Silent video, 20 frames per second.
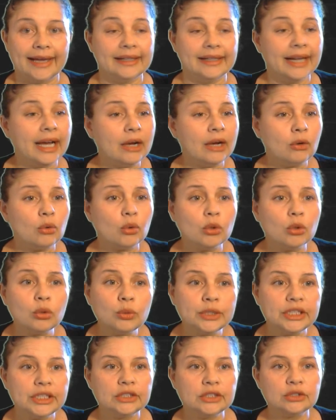And now
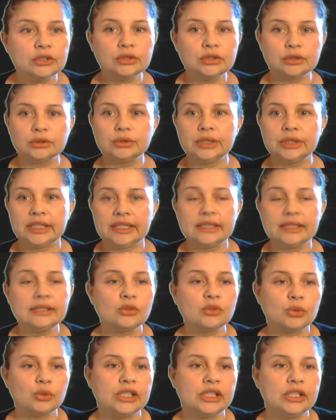all we need to do
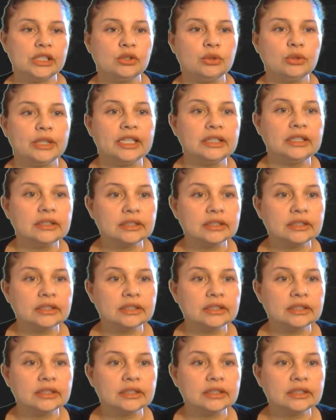is we need to